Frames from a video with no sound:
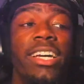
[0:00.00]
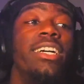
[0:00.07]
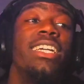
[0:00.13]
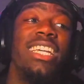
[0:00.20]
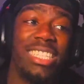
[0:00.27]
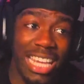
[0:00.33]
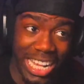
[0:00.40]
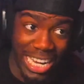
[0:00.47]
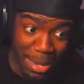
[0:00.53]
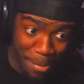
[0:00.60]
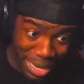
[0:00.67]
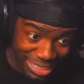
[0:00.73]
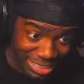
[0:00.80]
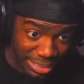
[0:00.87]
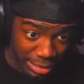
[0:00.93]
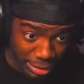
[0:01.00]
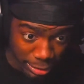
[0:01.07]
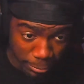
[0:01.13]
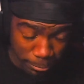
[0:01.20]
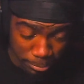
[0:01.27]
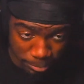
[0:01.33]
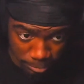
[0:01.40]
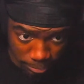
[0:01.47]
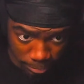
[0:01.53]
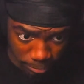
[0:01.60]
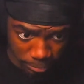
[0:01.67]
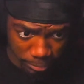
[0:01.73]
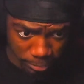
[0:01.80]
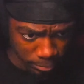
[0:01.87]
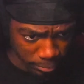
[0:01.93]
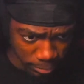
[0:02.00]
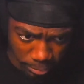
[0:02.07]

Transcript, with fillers: This Kenny Macy. I need your baby crib. Made a